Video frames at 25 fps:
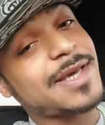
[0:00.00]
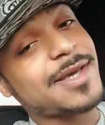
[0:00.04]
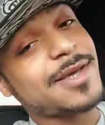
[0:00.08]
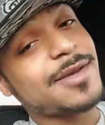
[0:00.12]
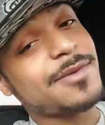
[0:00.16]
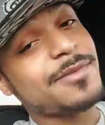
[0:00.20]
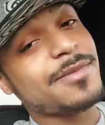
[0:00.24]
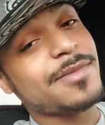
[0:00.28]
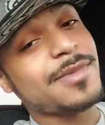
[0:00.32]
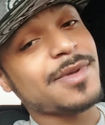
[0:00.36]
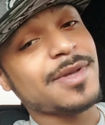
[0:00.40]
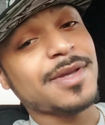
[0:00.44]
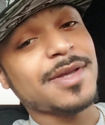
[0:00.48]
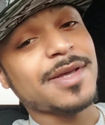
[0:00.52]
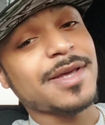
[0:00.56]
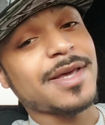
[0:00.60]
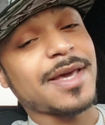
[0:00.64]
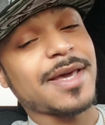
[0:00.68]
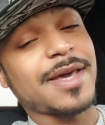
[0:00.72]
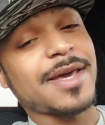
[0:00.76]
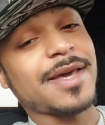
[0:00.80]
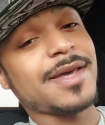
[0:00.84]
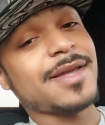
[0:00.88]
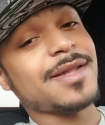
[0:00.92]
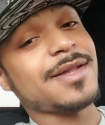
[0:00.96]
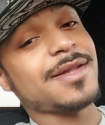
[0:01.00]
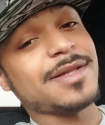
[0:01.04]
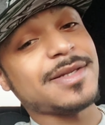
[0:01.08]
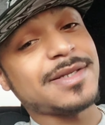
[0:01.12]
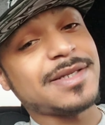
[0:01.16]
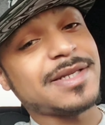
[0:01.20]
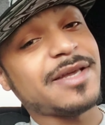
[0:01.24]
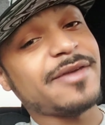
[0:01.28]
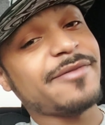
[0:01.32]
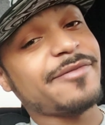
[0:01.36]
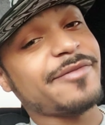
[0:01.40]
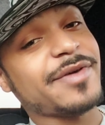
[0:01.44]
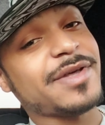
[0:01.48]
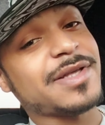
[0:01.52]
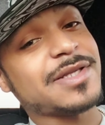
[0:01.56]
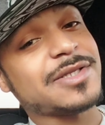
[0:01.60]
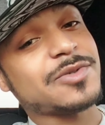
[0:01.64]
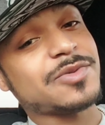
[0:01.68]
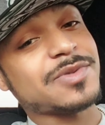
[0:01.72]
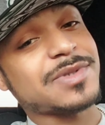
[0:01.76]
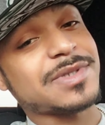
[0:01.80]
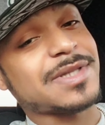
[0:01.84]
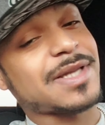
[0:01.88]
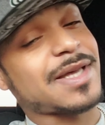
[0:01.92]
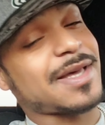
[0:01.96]
game, and the
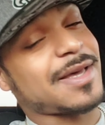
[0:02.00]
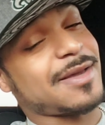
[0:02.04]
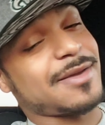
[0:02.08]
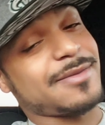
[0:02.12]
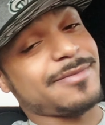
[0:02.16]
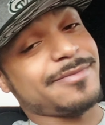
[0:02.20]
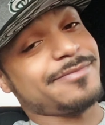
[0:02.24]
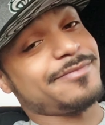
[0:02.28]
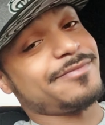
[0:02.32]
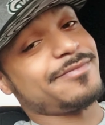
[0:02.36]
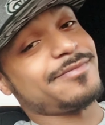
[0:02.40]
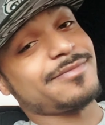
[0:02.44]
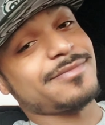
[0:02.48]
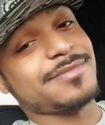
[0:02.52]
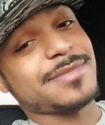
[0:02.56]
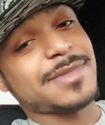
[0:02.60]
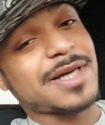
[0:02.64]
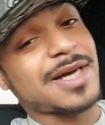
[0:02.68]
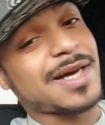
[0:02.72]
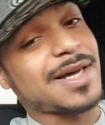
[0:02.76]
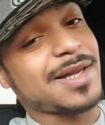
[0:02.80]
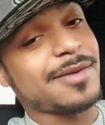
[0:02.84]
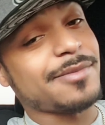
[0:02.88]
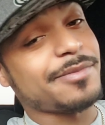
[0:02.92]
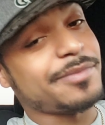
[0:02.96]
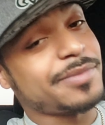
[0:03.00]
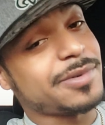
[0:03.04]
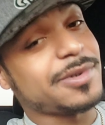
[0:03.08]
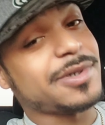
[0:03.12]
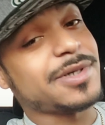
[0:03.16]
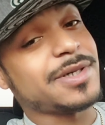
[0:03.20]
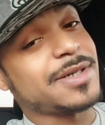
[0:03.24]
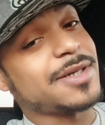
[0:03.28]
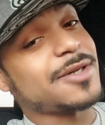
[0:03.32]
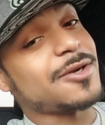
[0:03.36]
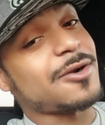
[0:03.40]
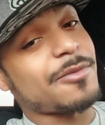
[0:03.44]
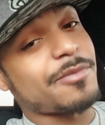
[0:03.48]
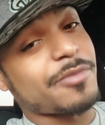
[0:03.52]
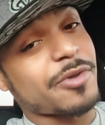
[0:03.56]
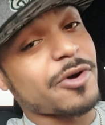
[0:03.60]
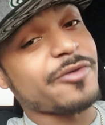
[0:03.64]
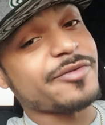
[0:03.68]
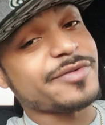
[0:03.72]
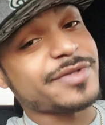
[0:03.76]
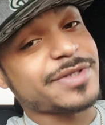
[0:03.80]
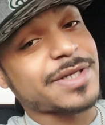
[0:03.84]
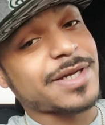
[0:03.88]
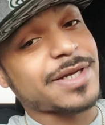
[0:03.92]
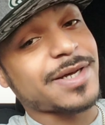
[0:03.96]
defense was like kind of good on
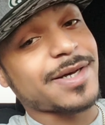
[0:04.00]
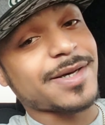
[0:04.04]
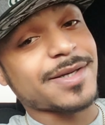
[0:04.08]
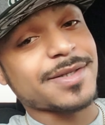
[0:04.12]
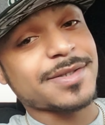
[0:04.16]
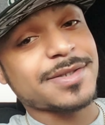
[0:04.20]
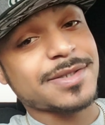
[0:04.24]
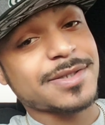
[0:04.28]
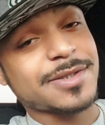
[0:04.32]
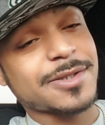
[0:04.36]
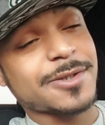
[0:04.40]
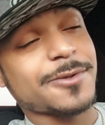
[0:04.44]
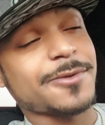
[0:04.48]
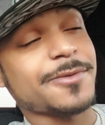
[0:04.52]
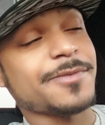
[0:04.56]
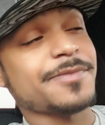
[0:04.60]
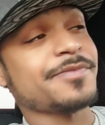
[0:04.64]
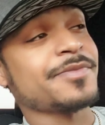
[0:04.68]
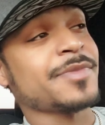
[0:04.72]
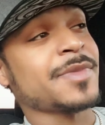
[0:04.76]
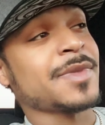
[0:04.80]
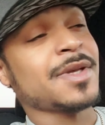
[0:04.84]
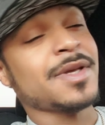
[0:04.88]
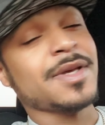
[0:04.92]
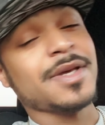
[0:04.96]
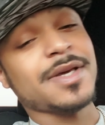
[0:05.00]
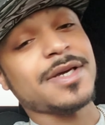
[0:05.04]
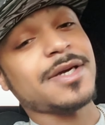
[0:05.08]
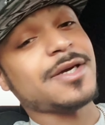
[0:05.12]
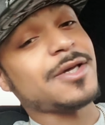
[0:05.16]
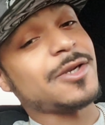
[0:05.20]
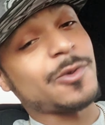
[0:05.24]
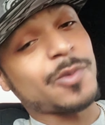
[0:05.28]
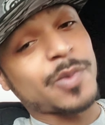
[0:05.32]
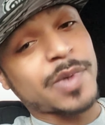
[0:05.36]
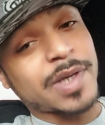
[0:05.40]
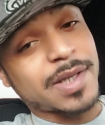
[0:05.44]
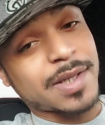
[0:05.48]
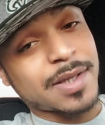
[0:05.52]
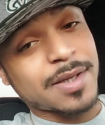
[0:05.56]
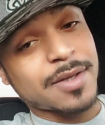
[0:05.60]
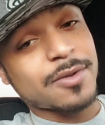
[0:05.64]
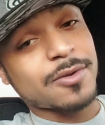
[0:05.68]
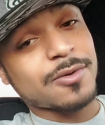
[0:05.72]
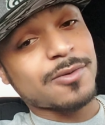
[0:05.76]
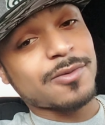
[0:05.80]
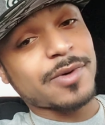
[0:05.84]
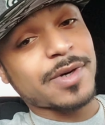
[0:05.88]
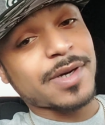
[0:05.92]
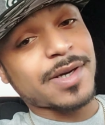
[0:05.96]
both sides. So could have went
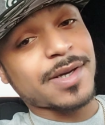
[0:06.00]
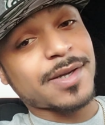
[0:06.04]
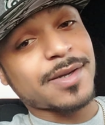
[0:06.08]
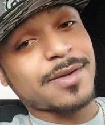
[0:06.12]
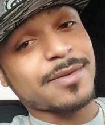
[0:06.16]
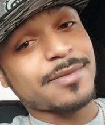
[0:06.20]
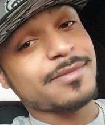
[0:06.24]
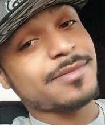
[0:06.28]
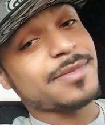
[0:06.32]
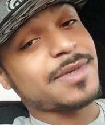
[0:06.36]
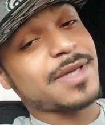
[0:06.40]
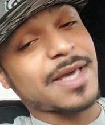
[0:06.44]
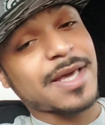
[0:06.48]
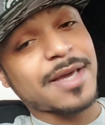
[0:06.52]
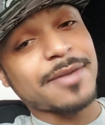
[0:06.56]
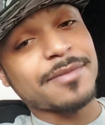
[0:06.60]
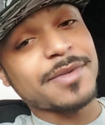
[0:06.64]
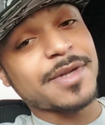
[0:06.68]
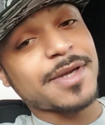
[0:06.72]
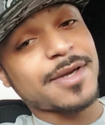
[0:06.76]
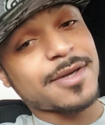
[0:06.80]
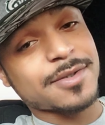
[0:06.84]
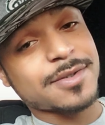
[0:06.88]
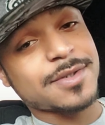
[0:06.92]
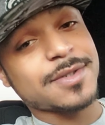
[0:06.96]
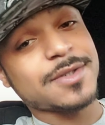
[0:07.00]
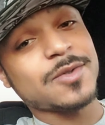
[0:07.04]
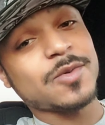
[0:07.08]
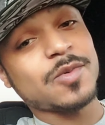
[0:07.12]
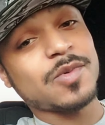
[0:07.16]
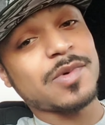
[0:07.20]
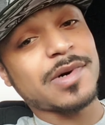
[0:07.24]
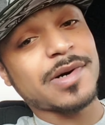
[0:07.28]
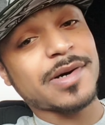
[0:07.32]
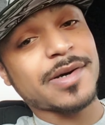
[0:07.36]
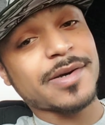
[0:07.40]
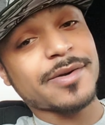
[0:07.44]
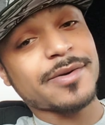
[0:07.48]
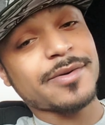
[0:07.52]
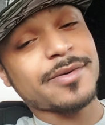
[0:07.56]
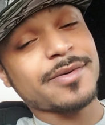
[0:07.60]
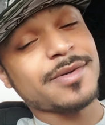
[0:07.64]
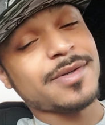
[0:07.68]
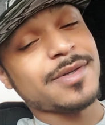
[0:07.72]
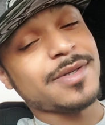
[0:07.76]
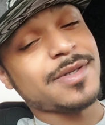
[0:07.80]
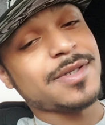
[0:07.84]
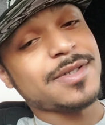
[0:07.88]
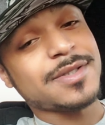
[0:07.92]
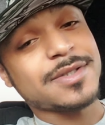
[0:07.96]
either way. Came down to the wire.
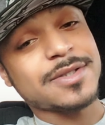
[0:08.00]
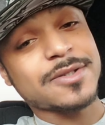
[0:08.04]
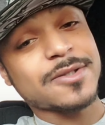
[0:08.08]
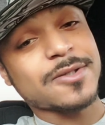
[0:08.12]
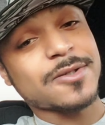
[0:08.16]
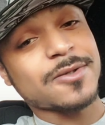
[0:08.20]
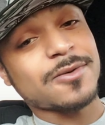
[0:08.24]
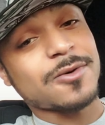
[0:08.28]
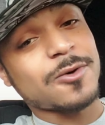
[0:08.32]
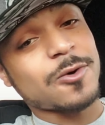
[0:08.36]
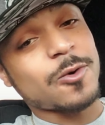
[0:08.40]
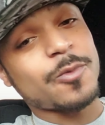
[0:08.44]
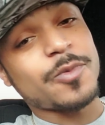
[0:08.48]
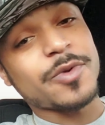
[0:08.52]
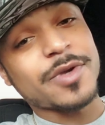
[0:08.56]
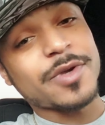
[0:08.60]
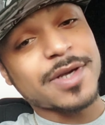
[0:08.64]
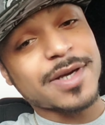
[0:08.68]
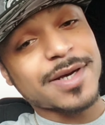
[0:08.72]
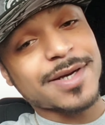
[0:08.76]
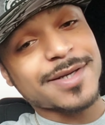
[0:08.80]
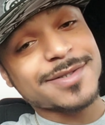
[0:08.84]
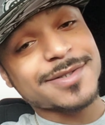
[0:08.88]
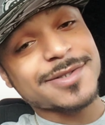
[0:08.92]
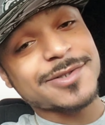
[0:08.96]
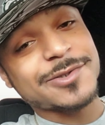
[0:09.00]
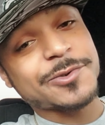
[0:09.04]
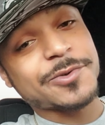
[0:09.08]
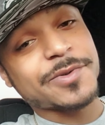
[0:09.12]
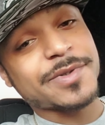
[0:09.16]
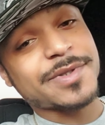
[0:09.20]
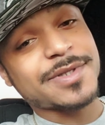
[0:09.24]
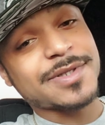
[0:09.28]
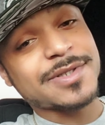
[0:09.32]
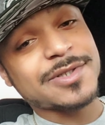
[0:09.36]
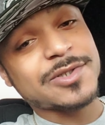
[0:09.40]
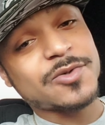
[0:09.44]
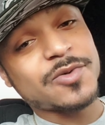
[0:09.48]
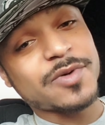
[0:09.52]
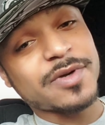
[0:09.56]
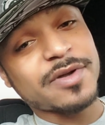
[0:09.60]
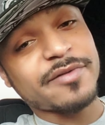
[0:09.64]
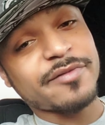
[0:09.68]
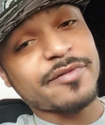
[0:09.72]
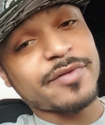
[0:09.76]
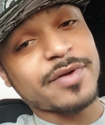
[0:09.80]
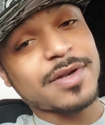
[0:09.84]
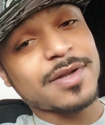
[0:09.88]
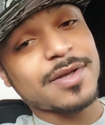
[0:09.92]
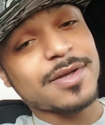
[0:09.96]
So hope you guys enjoyed this quick
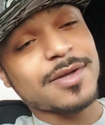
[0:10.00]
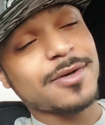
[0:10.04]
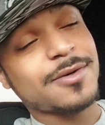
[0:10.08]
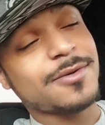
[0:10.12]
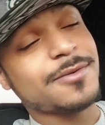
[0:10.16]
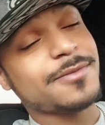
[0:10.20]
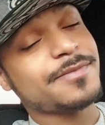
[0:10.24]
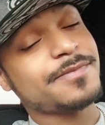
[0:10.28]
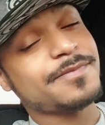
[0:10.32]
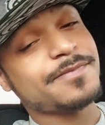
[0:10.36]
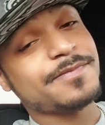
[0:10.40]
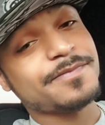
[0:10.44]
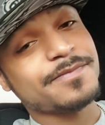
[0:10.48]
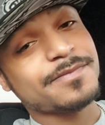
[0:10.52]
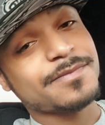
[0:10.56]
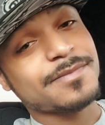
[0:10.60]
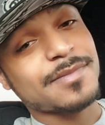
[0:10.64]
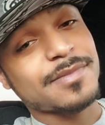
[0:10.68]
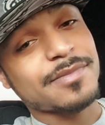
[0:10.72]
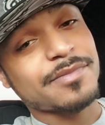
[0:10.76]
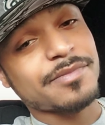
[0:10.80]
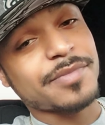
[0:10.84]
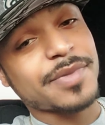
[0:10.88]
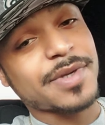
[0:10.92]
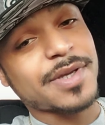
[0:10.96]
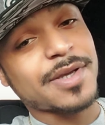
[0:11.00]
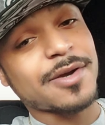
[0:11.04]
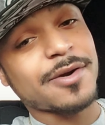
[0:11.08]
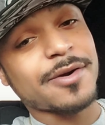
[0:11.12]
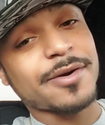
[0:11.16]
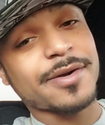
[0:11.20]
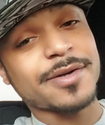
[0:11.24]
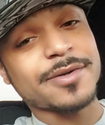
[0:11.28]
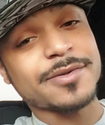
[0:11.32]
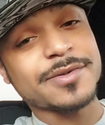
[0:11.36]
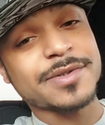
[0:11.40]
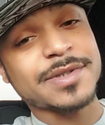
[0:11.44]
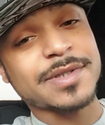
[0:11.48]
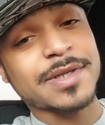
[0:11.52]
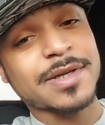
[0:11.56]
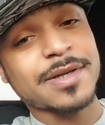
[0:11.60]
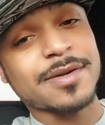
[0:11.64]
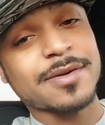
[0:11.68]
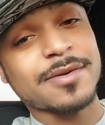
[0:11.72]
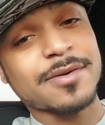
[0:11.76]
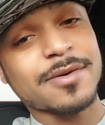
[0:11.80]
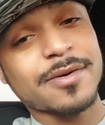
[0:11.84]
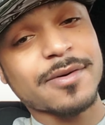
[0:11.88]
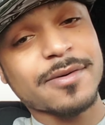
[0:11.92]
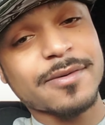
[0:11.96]
video. PR Eagle
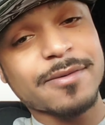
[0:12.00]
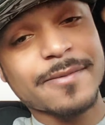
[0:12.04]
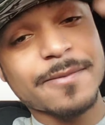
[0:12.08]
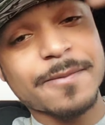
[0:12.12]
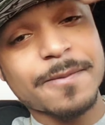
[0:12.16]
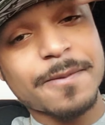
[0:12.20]
signing off.